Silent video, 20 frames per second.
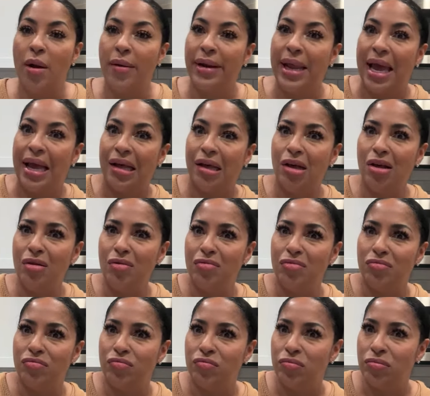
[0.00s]
I'm like,
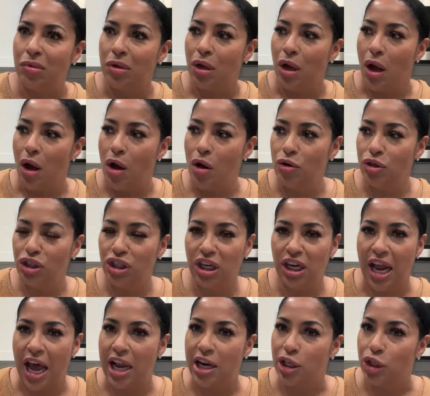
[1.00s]
oh, oh shit,
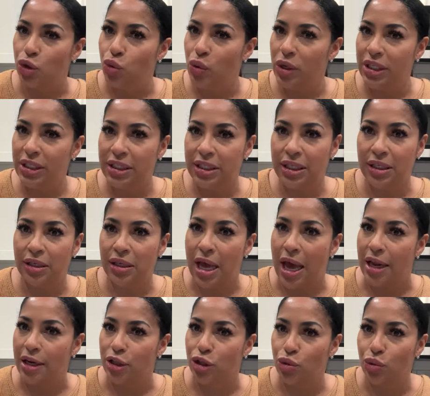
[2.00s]
I done twisted. I
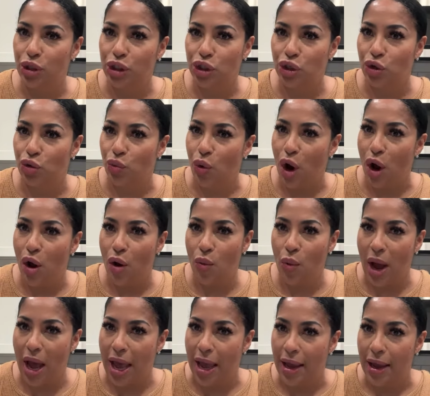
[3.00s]
done twisted the wrong
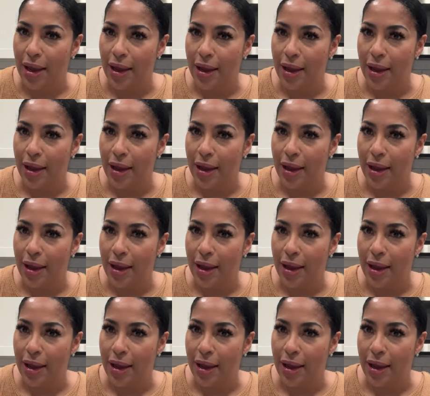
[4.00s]
way.